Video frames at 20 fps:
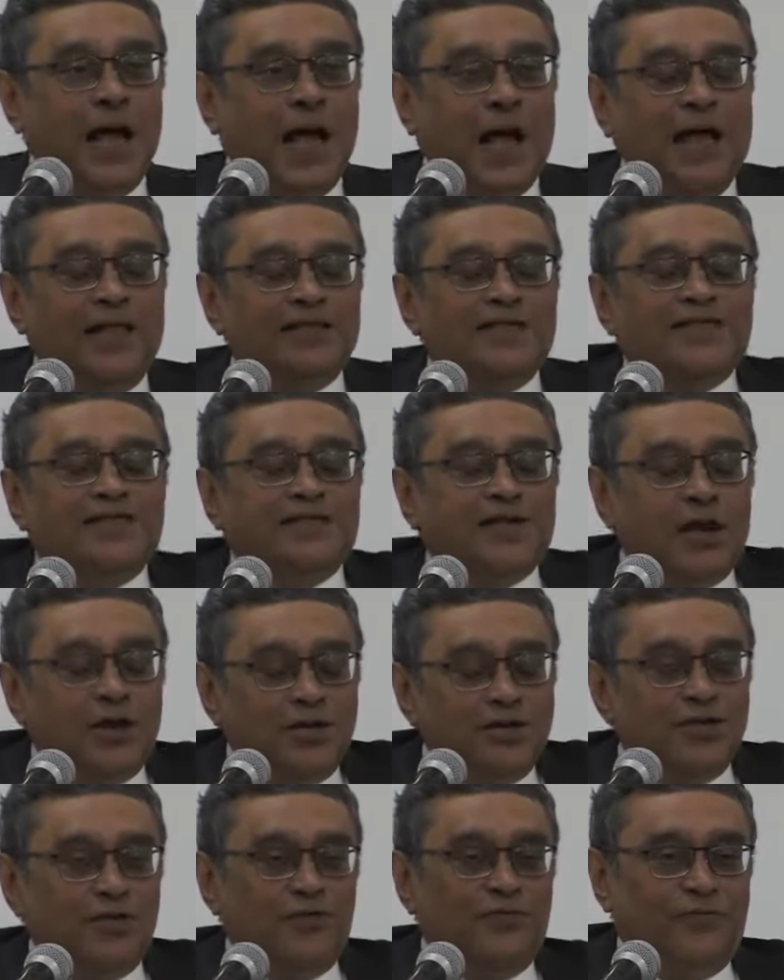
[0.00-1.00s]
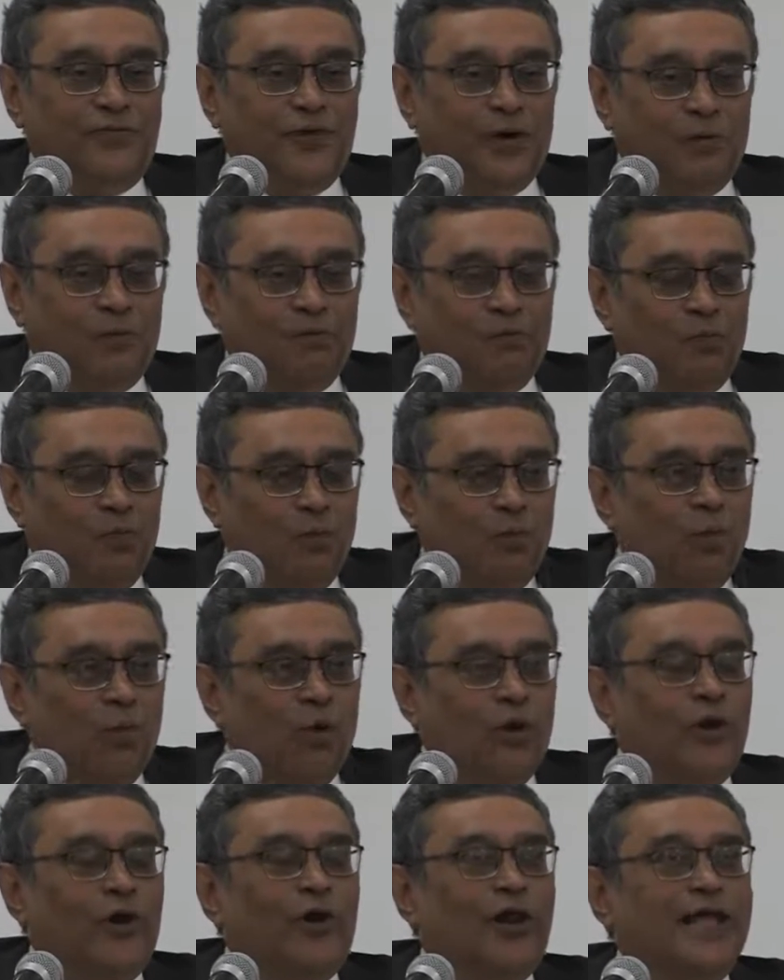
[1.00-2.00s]
I'll start off from
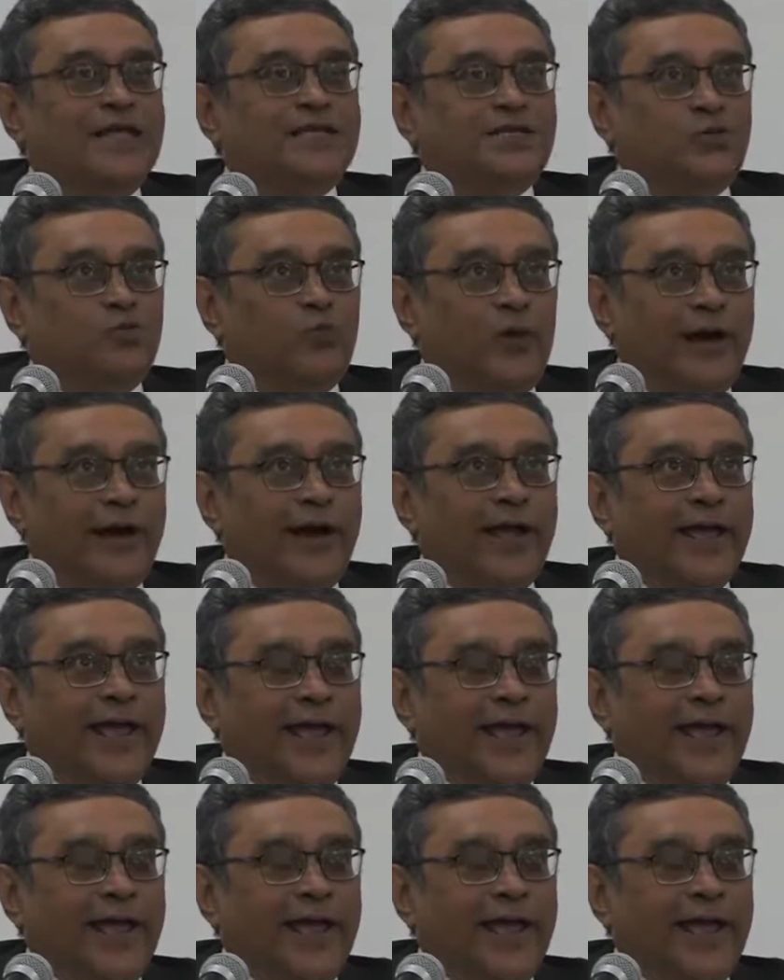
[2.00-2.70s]
more or less where I